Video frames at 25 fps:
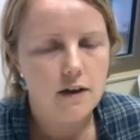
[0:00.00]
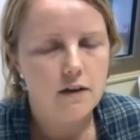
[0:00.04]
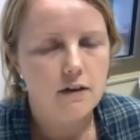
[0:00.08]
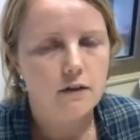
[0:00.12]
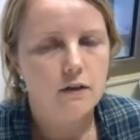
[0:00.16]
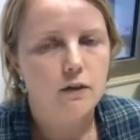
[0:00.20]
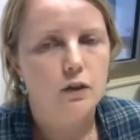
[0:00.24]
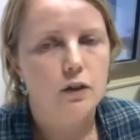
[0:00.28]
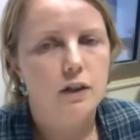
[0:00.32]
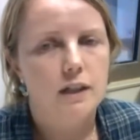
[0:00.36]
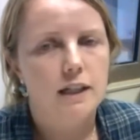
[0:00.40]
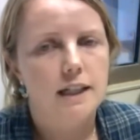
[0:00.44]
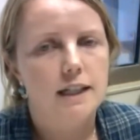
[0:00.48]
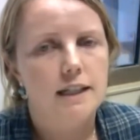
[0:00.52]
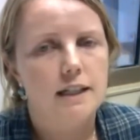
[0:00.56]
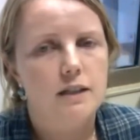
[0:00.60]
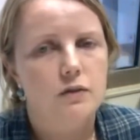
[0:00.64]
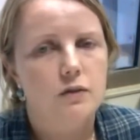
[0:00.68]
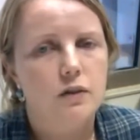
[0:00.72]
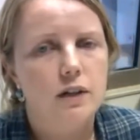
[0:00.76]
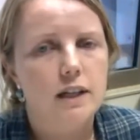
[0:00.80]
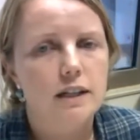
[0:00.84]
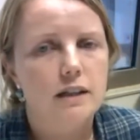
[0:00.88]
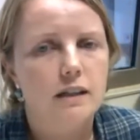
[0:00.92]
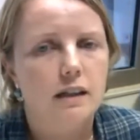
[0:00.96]
For
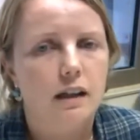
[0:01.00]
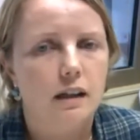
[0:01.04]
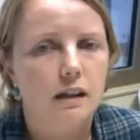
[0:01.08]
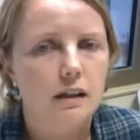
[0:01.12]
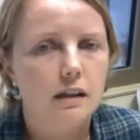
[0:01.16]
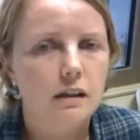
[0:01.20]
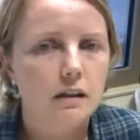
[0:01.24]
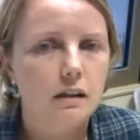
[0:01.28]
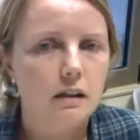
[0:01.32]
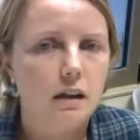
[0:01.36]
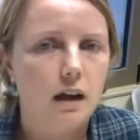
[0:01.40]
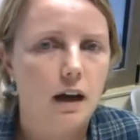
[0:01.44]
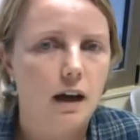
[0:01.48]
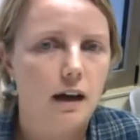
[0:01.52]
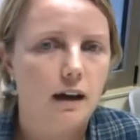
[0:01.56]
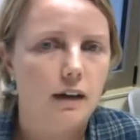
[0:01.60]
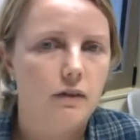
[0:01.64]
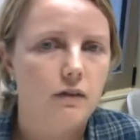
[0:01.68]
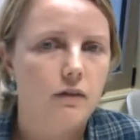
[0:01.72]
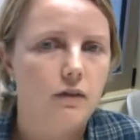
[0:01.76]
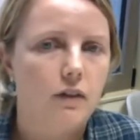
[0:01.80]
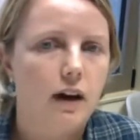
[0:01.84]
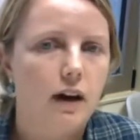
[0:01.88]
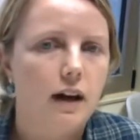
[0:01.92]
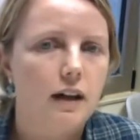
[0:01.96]
this reason, I
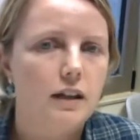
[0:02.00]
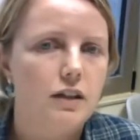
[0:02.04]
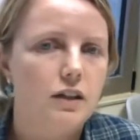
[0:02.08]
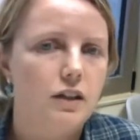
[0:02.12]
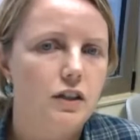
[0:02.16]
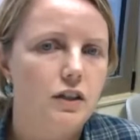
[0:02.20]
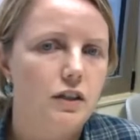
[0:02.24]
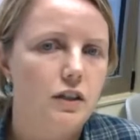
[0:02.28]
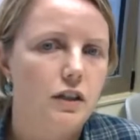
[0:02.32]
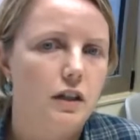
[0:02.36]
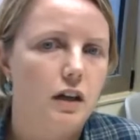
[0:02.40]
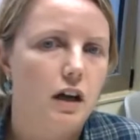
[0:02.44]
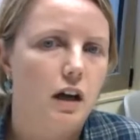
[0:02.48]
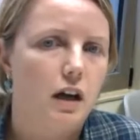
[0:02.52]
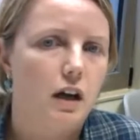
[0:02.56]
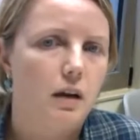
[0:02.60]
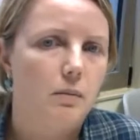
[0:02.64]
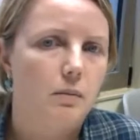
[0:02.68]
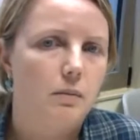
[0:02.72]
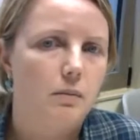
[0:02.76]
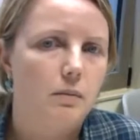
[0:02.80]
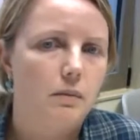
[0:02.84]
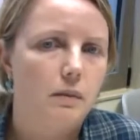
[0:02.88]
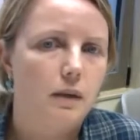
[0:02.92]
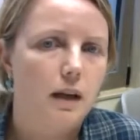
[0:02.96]
invite you to
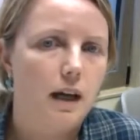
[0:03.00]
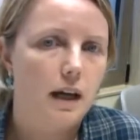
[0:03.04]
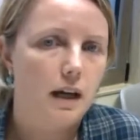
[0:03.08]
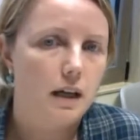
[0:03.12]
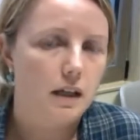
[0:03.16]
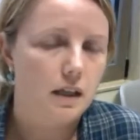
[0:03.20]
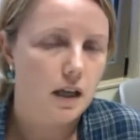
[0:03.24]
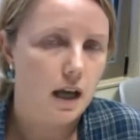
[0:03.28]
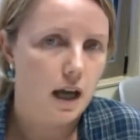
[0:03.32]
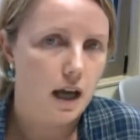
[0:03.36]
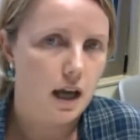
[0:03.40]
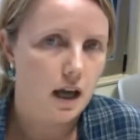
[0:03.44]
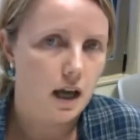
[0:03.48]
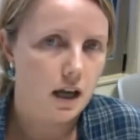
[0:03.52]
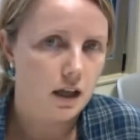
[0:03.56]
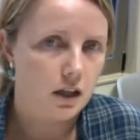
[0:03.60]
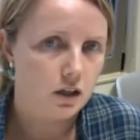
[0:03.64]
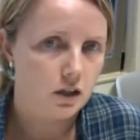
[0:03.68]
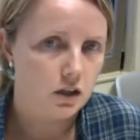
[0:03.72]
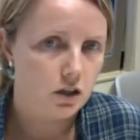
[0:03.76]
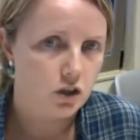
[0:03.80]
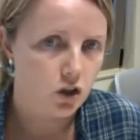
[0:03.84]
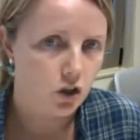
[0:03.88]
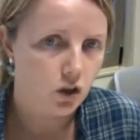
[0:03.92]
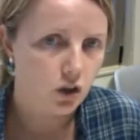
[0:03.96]
come
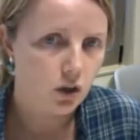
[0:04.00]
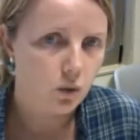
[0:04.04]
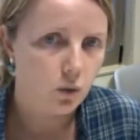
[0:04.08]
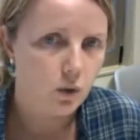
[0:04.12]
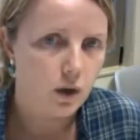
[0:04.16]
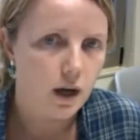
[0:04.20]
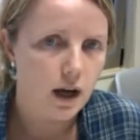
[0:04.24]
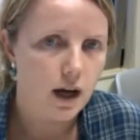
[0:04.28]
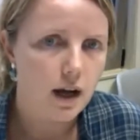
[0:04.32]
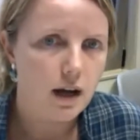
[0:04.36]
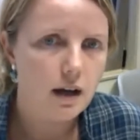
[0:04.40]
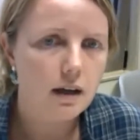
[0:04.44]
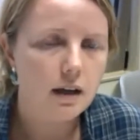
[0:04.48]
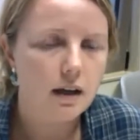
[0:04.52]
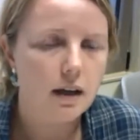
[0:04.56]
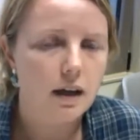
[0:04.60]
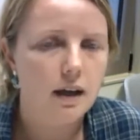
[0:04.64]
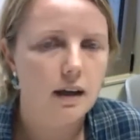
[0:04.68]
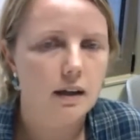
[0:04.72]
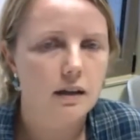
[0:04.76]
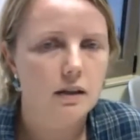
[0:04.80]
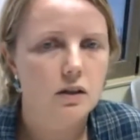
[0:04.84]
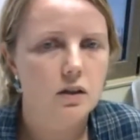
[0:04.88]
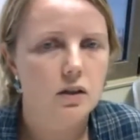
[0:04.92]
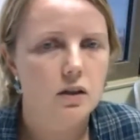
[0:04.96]
and join WAC
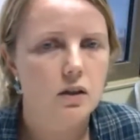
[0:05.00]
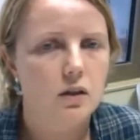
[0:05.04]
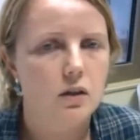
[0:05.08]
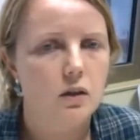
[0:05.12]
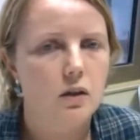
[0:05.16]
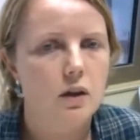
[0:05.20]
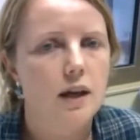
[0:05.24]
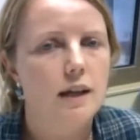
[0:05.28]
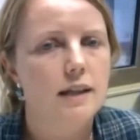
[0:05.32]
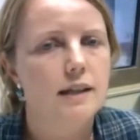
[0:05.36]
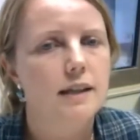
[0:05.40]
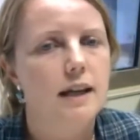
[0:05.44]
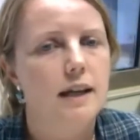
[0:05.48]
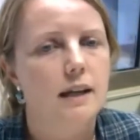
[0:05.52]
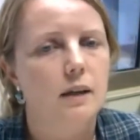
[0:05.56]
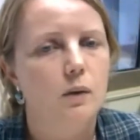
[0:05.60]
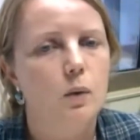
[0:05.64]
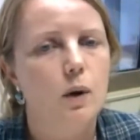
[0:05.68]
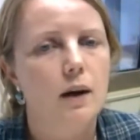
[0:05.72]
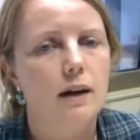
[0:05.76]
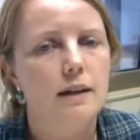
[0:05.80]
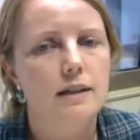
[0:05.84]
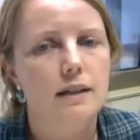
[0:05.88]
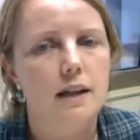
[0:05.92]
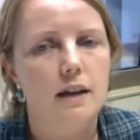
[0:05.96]
and to attend
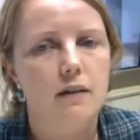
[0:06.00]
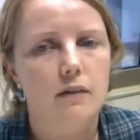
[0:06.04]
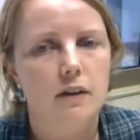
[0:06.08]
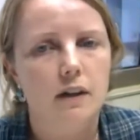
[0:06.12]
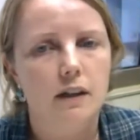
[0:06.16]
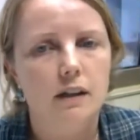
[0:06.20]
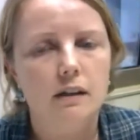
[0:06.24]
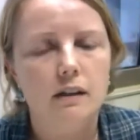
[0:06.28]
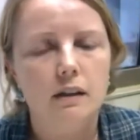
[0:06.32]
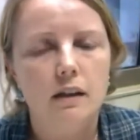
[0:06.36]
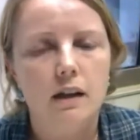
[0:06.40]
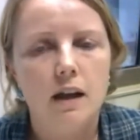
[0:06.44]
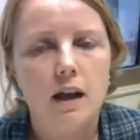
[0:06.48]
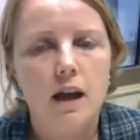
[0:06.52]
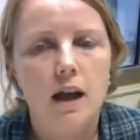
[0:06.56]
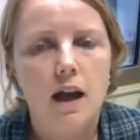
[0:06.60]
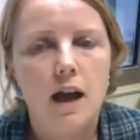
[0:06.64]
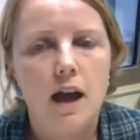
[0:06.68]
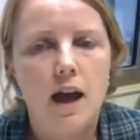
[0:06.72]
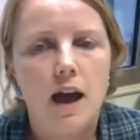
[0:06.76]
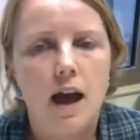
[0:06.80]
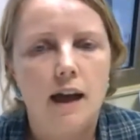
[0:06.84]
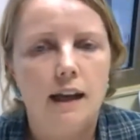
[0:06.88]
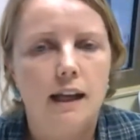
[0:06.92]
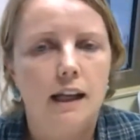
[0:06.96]
WAC 7
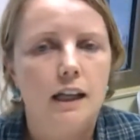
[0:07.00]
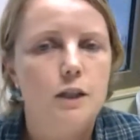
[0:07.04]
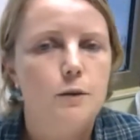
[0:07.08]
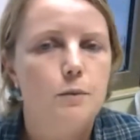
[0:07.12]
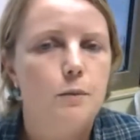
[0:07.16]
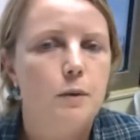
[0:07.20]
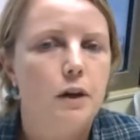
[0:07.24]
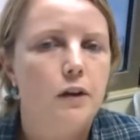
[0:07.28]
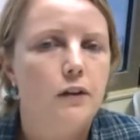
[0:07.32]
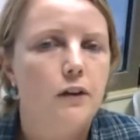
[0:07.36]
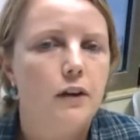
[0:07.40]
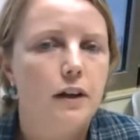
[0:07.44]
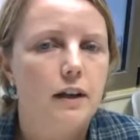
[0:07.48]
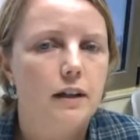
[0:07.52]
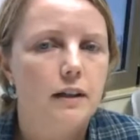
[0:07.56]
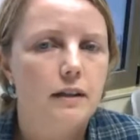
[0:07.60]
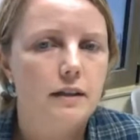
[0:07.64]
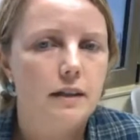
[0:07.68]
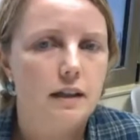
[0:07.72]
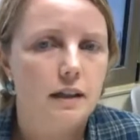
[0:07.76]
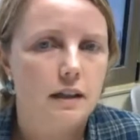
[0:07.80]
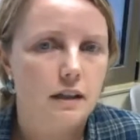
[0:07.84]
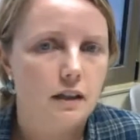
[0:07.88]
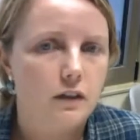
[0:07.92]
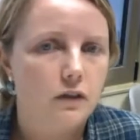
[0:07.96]
and
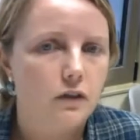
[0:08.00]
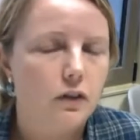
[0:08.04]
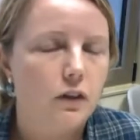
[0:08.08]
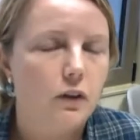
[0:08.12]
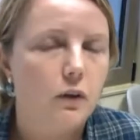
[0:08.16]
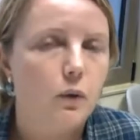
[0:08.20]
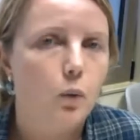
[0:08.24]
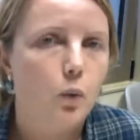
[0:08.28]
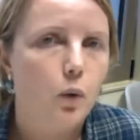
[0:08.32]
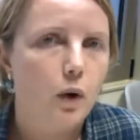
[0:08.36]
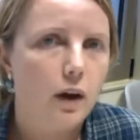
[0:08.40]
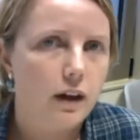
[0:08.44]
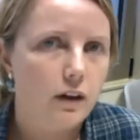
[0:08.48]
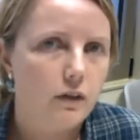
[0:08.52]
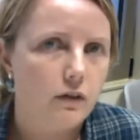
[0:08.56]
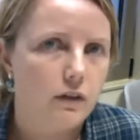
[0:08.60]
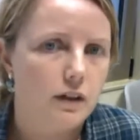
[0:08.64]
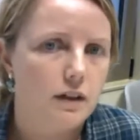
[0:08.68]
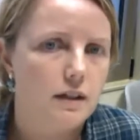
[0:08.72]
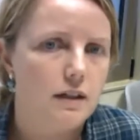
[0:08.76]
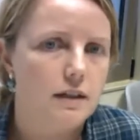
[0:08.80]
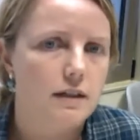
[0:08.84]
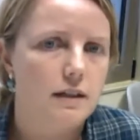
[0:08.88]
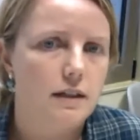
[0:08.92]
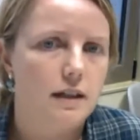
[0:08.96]
experience a different way of
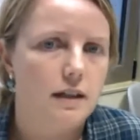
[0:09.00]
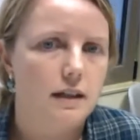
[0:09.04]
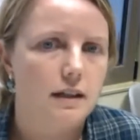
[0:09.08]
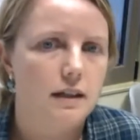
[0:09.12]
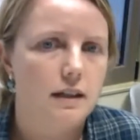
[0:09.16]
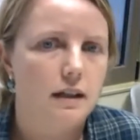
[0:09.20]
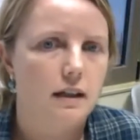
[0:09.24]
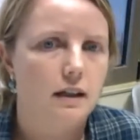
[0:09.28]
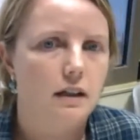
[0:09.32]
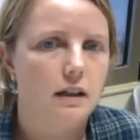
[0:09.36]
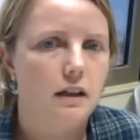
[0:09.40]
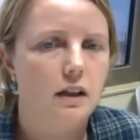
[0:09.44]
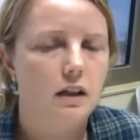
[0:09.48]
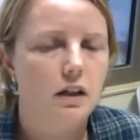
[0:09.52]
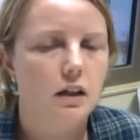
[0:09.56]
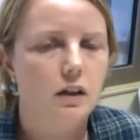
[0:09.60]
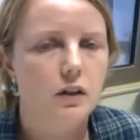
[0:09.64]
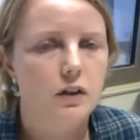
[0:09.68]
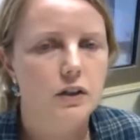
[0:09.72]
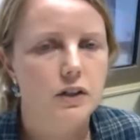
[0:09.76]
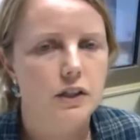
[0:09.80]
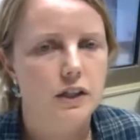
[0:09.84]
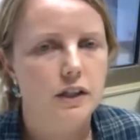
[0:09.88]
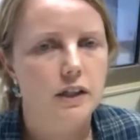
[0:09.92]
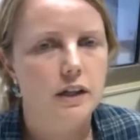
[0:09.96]
understanding
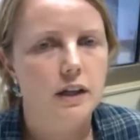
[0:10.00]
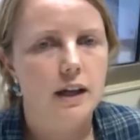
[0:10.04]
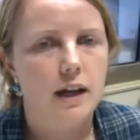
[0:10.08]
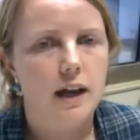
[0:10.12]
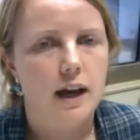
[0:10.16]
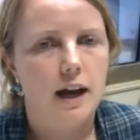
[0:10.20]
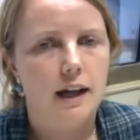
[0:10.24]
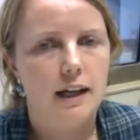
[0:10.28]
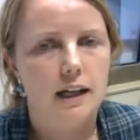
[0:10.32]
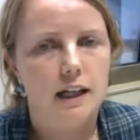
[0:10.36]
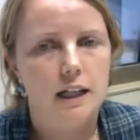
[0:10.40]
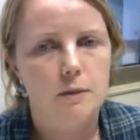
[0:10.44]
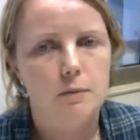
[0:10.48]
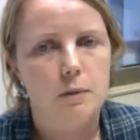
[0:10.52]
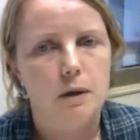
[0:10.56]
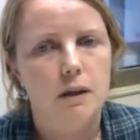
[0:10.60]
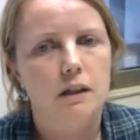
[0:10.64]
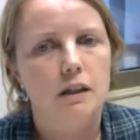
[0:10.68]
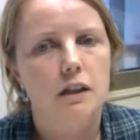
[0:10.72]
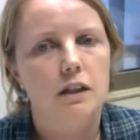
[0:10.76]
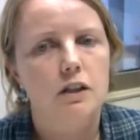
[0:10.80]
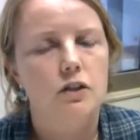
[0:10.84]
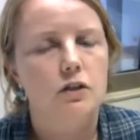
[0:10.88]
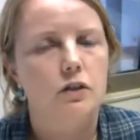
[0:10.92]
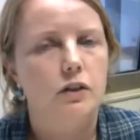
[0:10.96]
archaeology and
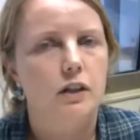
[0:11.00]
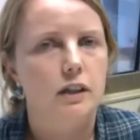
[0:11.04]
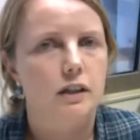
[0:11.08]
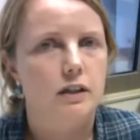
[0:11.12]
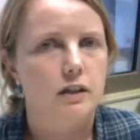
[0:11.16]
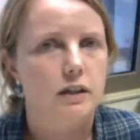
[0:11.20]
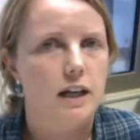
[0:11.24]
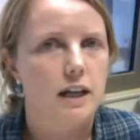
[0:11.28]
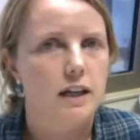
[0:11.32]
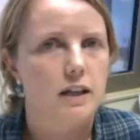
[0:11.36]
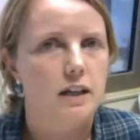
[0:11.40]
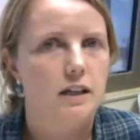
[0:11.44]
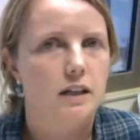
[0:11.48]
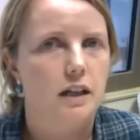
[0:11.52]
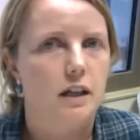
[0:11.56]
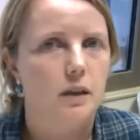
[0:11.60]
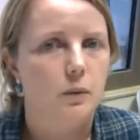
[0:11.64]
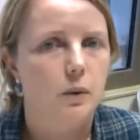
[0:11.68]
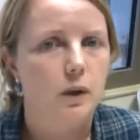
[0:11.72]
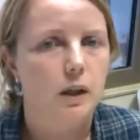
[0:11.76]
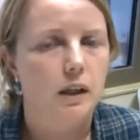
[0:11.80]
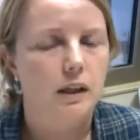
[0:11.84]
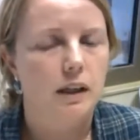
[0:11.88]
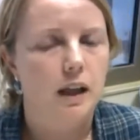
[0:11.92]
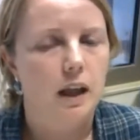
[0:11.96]
expanding your international
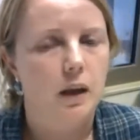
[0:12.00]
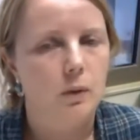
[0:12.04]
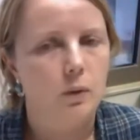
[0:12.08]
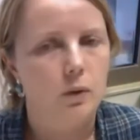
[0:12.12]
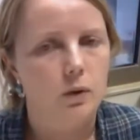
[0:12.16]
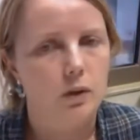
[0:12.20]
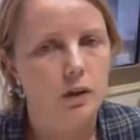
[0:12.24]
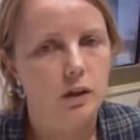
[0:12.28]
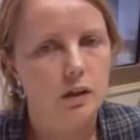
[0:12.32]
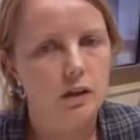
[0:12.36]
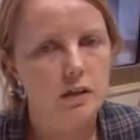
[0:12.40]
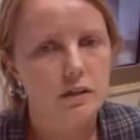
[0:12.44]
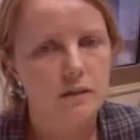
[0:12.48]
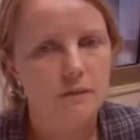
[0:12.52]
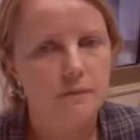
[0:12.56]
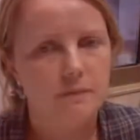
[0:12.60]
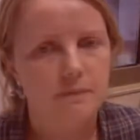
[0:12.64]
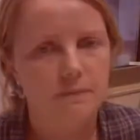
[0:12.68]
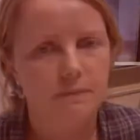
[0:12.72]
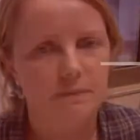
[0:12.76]
networks.